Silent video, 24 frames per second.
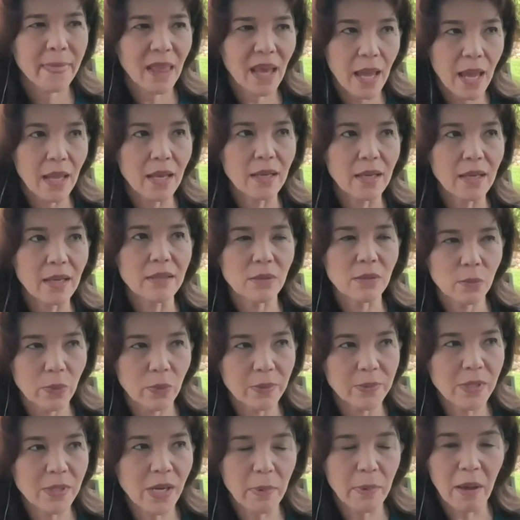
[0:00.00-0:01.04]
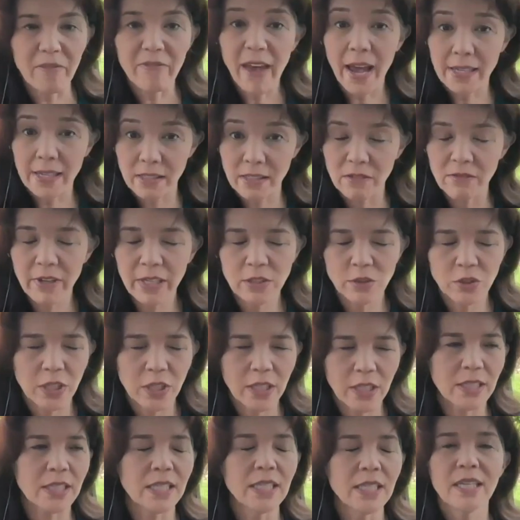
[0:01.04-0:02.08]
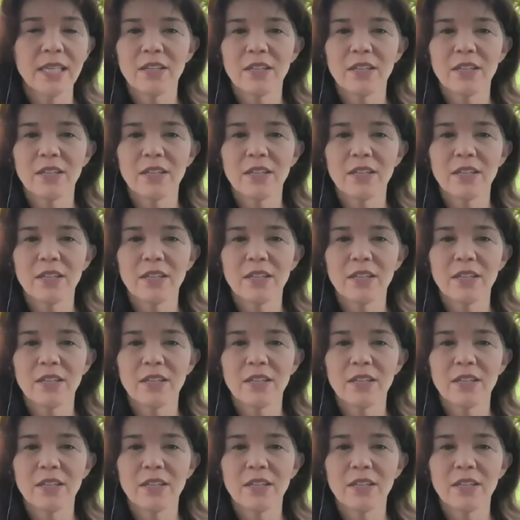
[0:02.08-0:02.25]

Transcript: And when we talk about fact and fiction,